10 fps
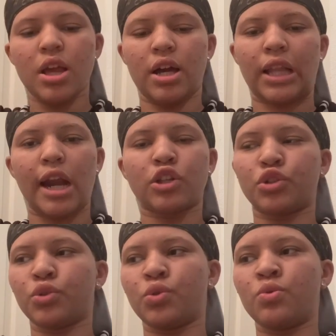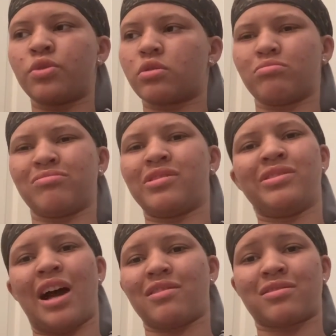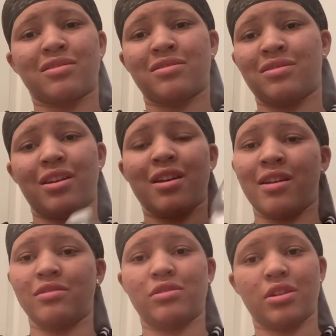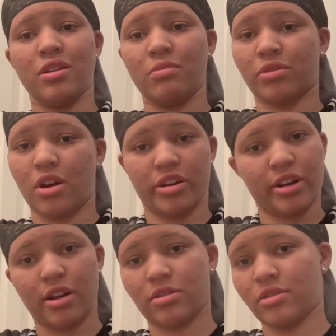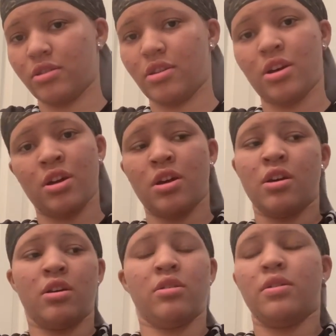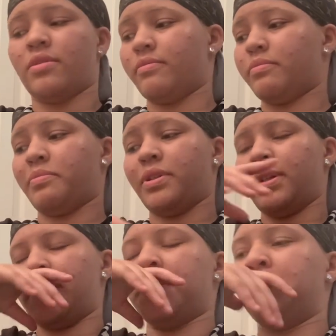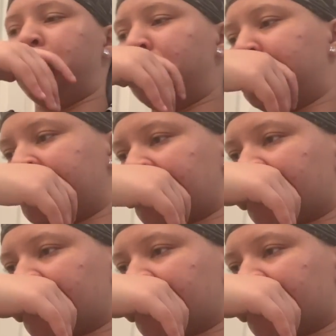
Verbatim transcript: a lot of dudes just not they ain't shit. I'm sorry, they're not shit. But um,